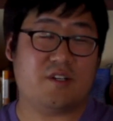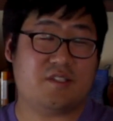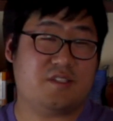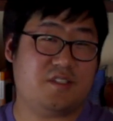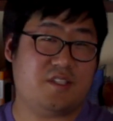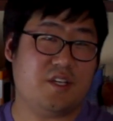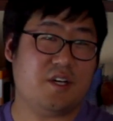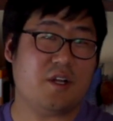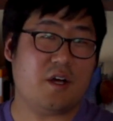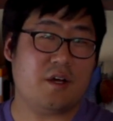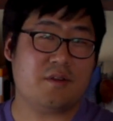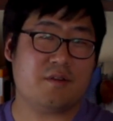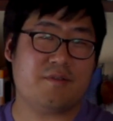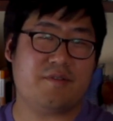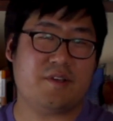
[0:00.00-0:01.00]
are still
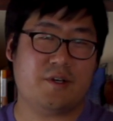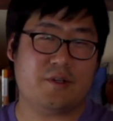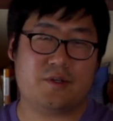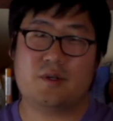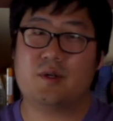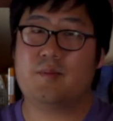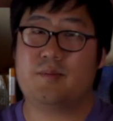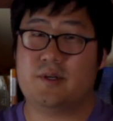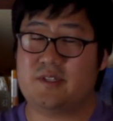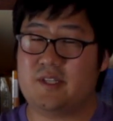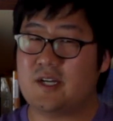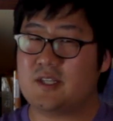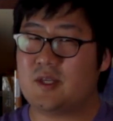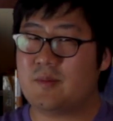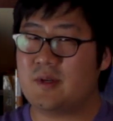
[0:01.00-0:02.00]
on the field,
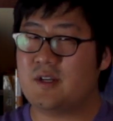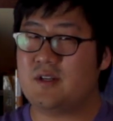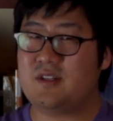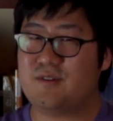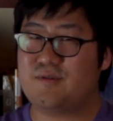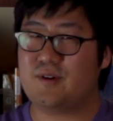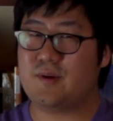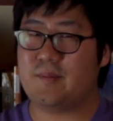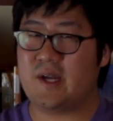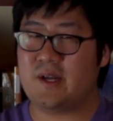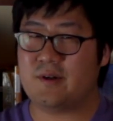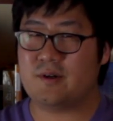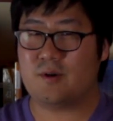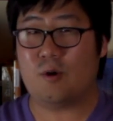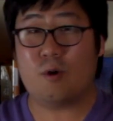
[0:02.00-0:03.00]
protect them in a different
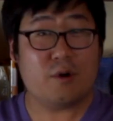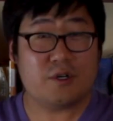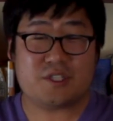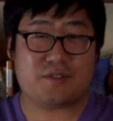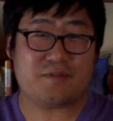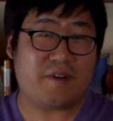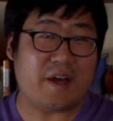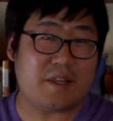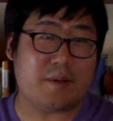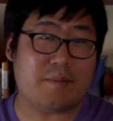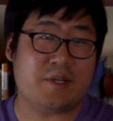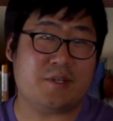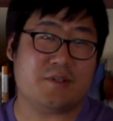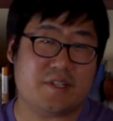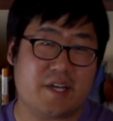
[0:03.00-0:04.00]
manner, or just find them
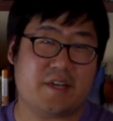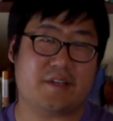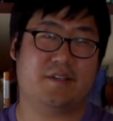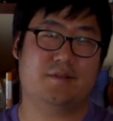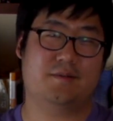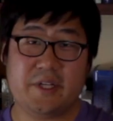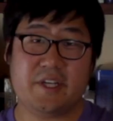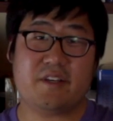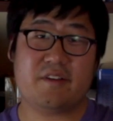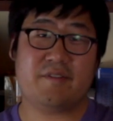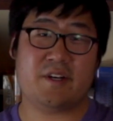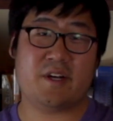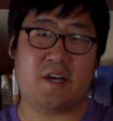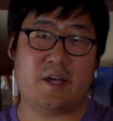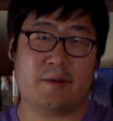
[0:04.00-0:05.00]
in your deck. Blink of
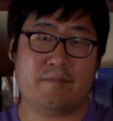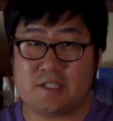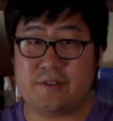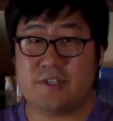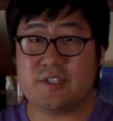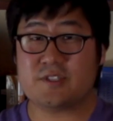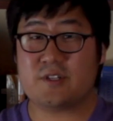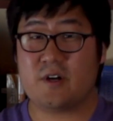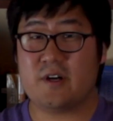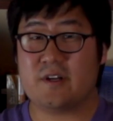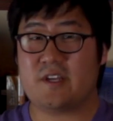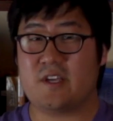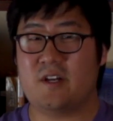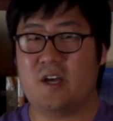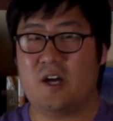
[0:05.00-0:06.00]
an Eye. Now this
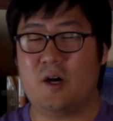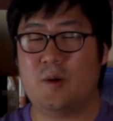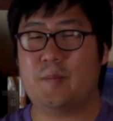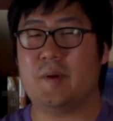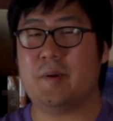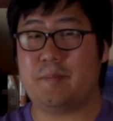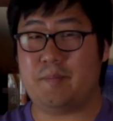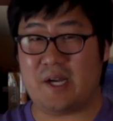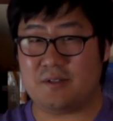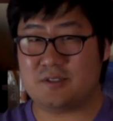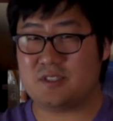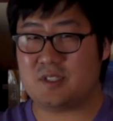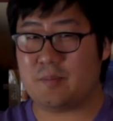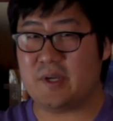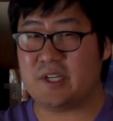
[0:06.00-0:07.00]
card can help
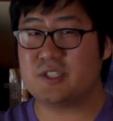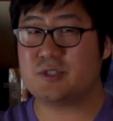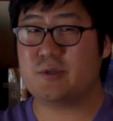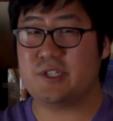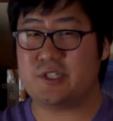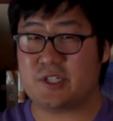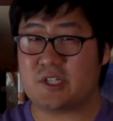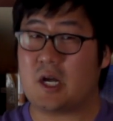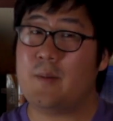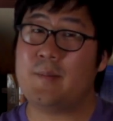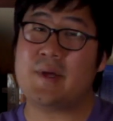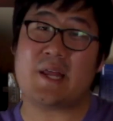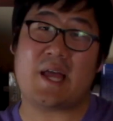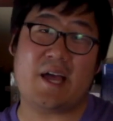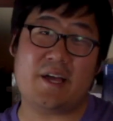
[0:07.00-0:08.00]
bounce the biggest creature
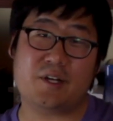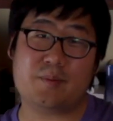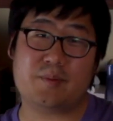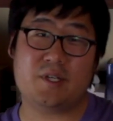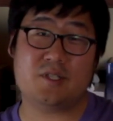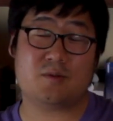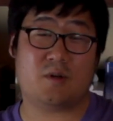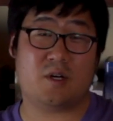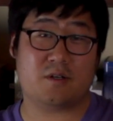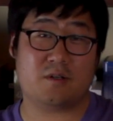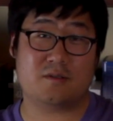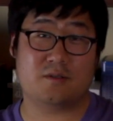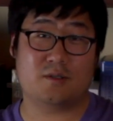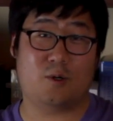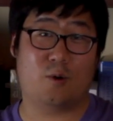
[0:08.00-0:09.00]
coming at your
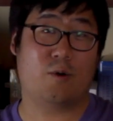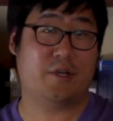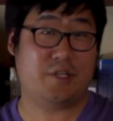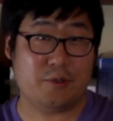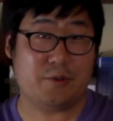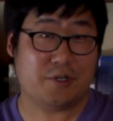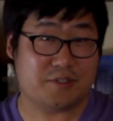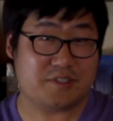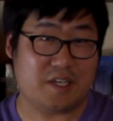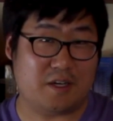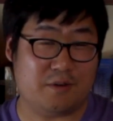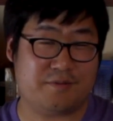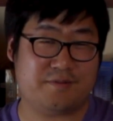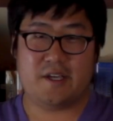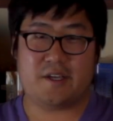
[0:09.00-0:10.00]
Planeswalker or you
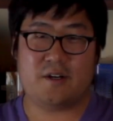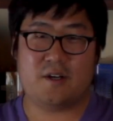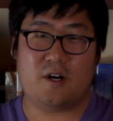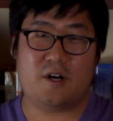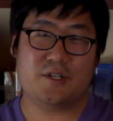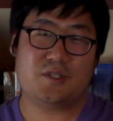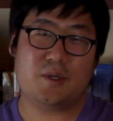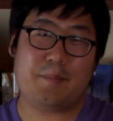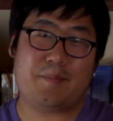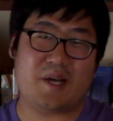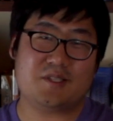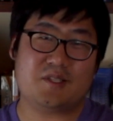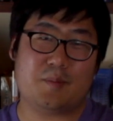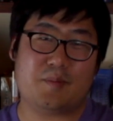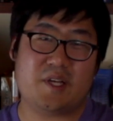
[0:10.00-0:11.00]
yourself. It can also
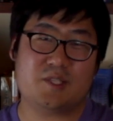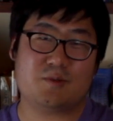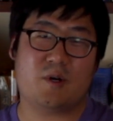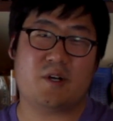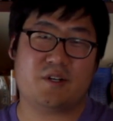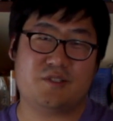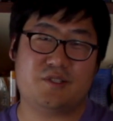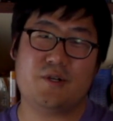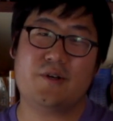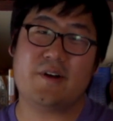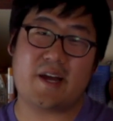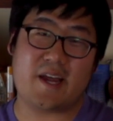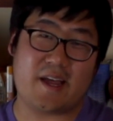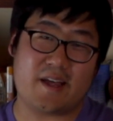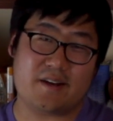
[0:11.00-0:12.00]
bounce the Planeswalker to your
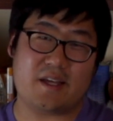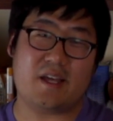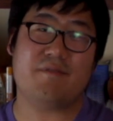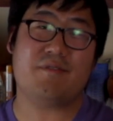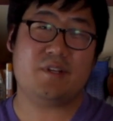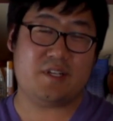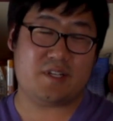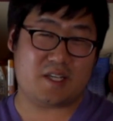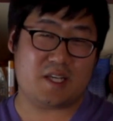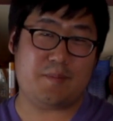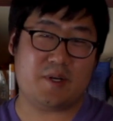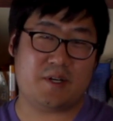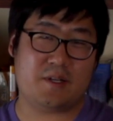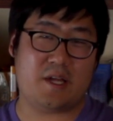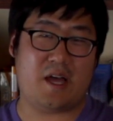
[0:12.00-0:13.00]
hand if you need to keep
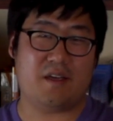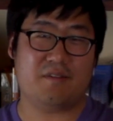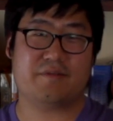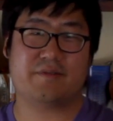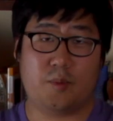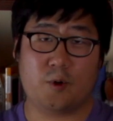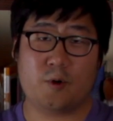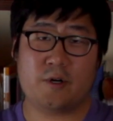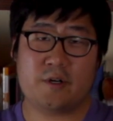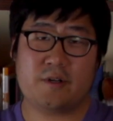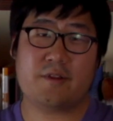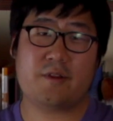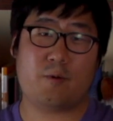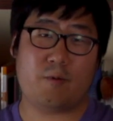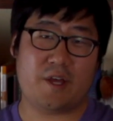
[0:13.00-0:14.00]
it alive. Board
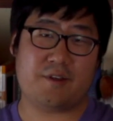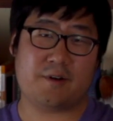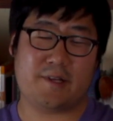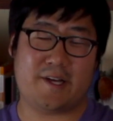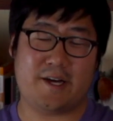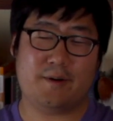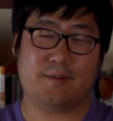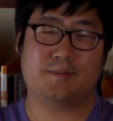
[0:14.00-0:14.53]
the Weatherlight.